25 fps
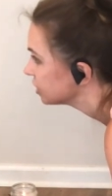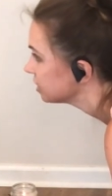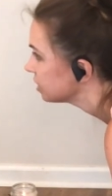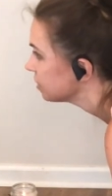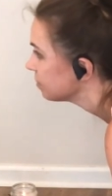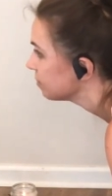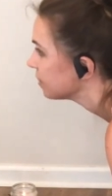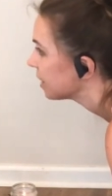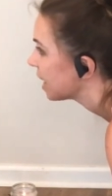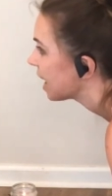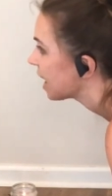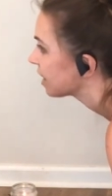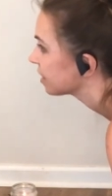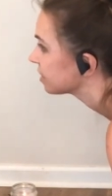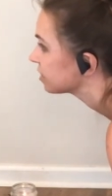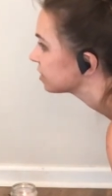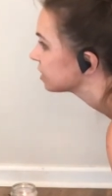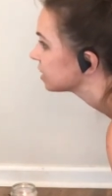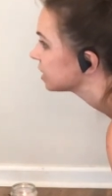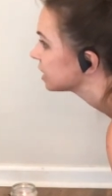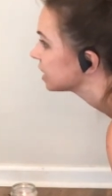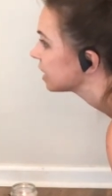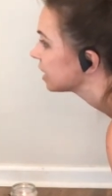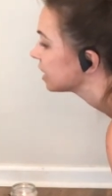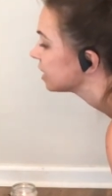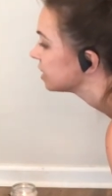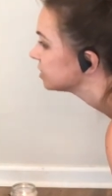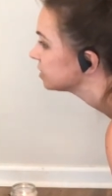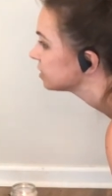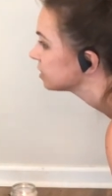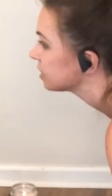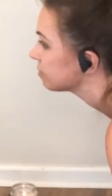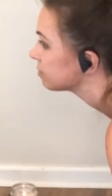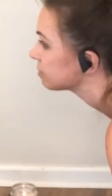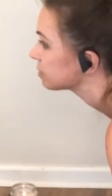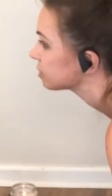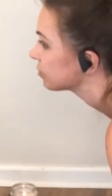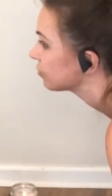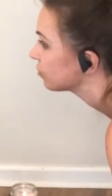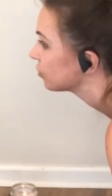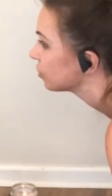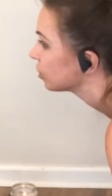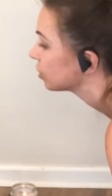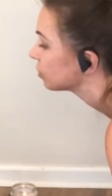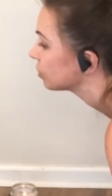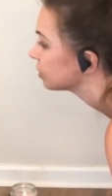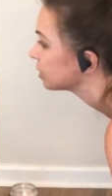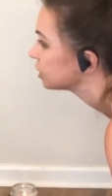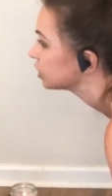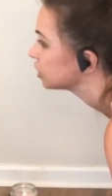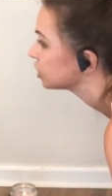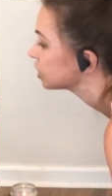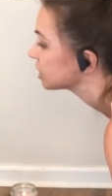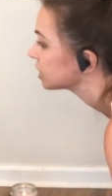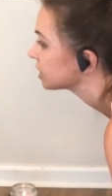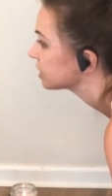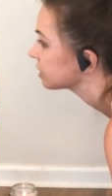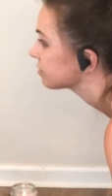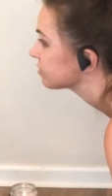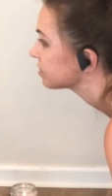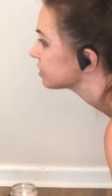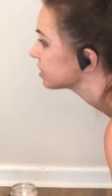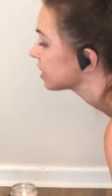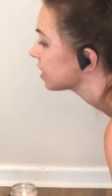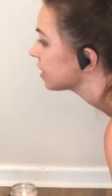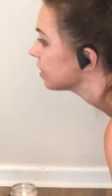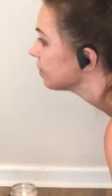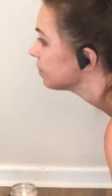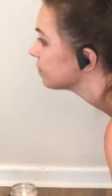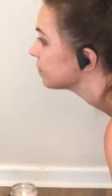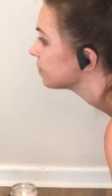the back, the gaze comes forward, chin lifts up.